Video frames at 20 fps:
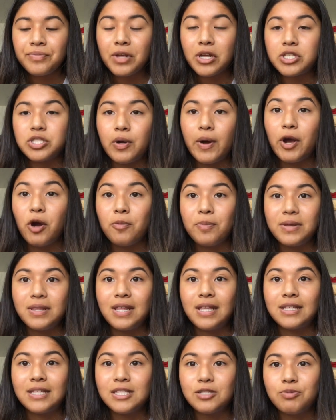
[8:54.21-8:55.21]
So I'm hoping
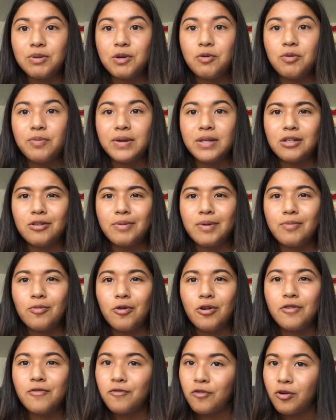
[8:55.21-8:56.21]
that this week will be a little bit
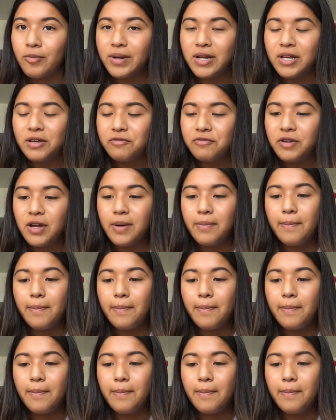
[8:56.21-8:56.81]
more informative.